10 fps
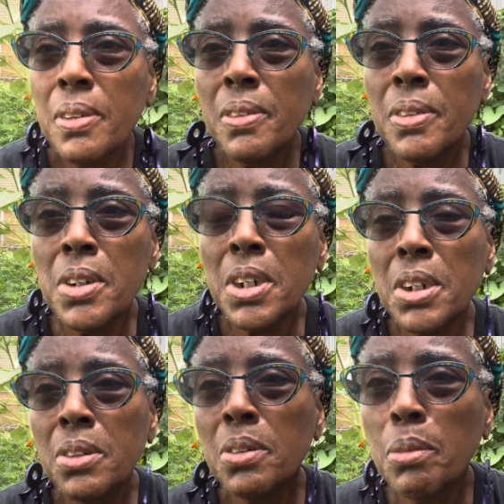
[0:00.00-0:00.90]
You know,
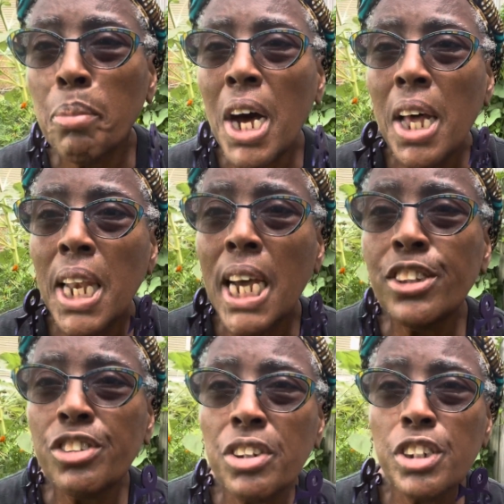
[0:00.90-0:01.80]

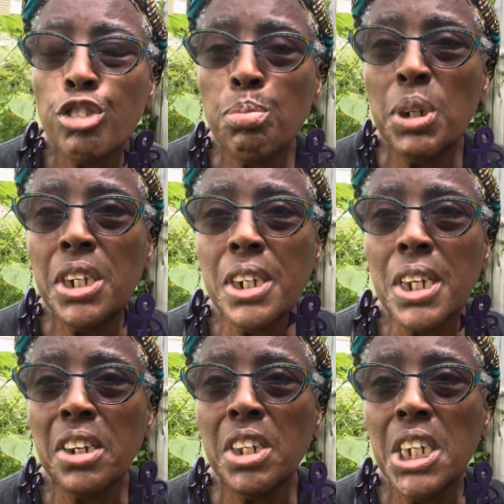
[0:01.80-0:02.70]
biologically speaking, the
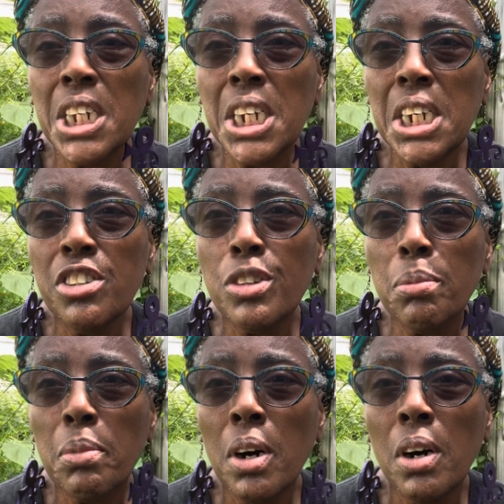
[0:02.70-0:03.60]
DNA is
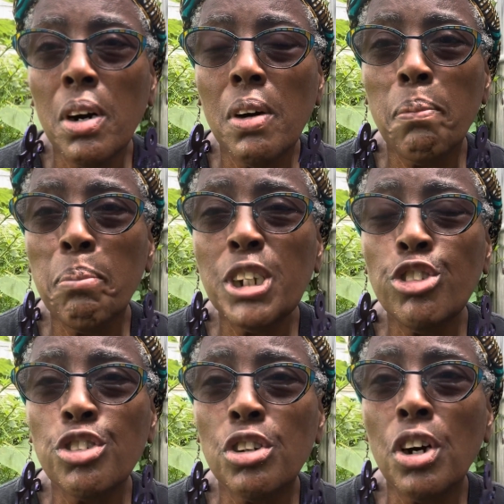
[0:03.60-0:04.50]
a
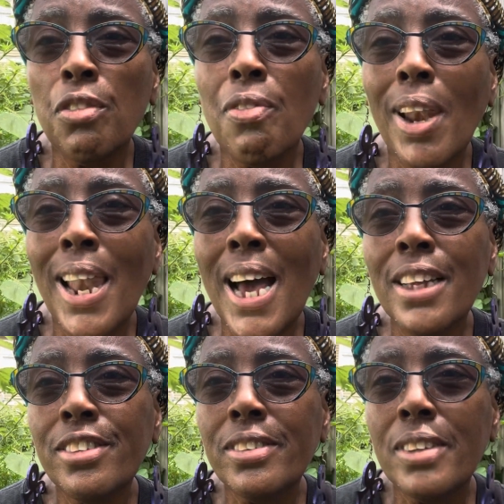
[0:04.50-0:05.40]
mixture of
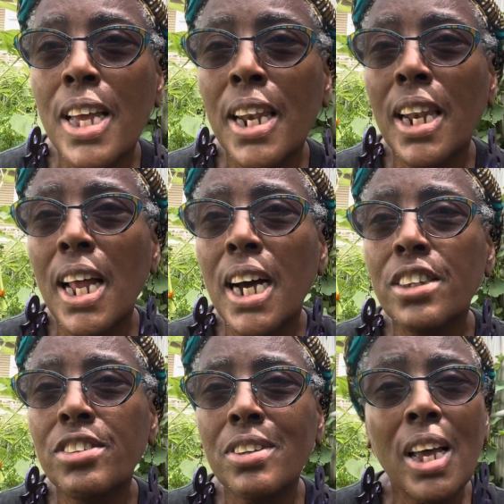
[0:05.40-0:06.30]
lots and
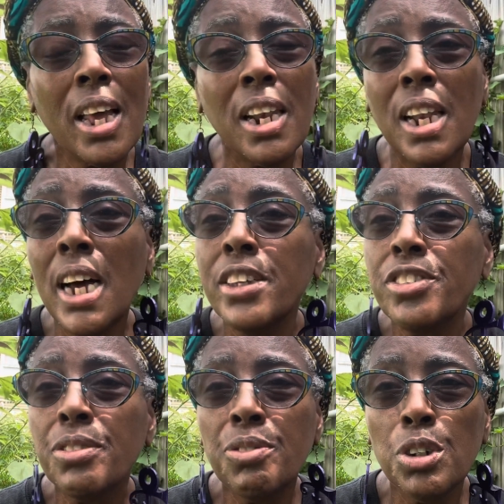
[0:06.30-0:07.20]
lots and lots
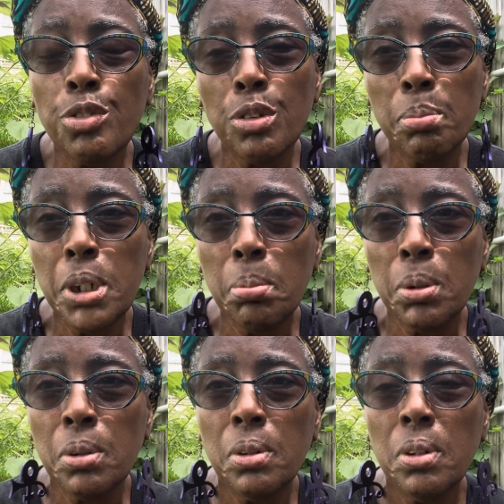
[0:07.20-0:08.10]
of different people.
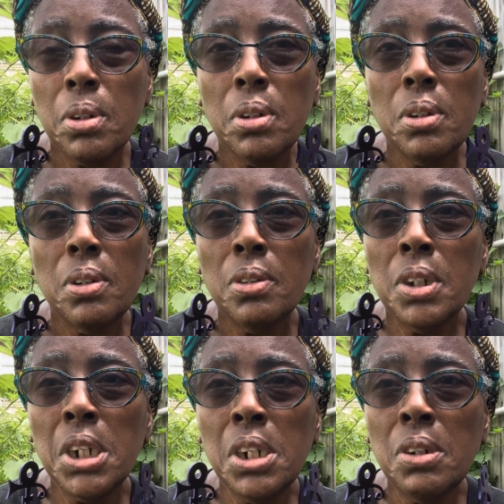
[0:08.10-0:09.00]
You
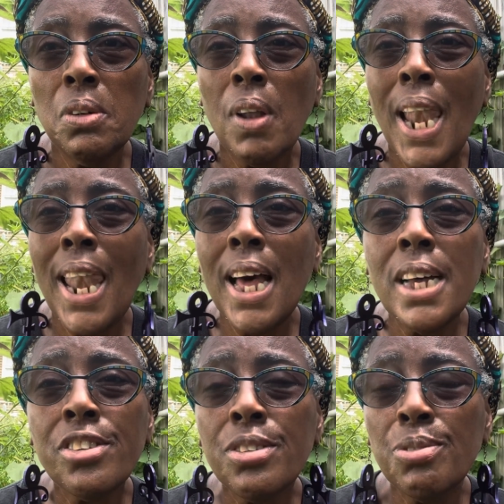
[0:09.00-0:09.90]
know,
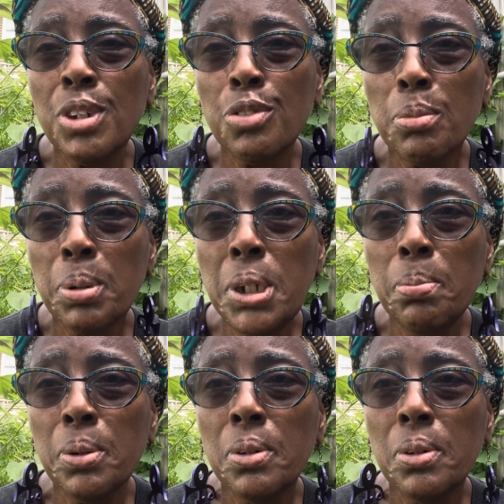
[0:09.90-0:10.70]
lots of different people.